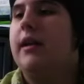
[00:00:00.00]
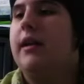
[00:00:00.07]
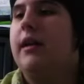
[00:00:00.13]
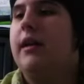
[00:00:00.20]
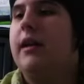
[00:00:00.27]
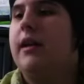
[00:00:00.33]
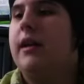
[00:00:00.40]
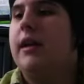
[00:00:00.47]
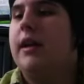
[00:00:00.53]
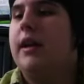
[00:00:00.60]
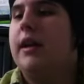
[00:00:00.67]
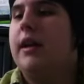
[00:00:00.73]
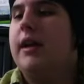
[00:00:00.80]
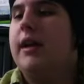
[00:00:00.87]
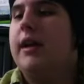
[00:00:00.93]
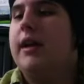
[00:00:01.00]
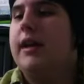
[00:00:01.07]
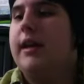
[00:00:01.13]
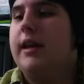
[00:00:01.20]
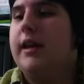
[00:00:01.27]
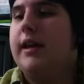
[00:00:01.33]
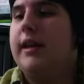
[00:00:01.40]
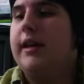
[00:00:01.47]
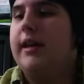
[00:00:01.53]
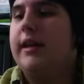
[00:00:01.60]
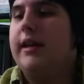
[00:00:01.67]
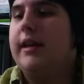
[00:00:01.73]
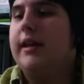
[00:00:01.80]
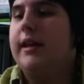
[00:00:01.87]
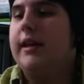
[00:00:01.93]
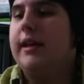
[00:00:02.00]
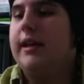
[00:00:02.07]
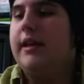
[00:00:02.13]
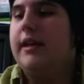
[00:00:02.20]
No one is speaking in this clip.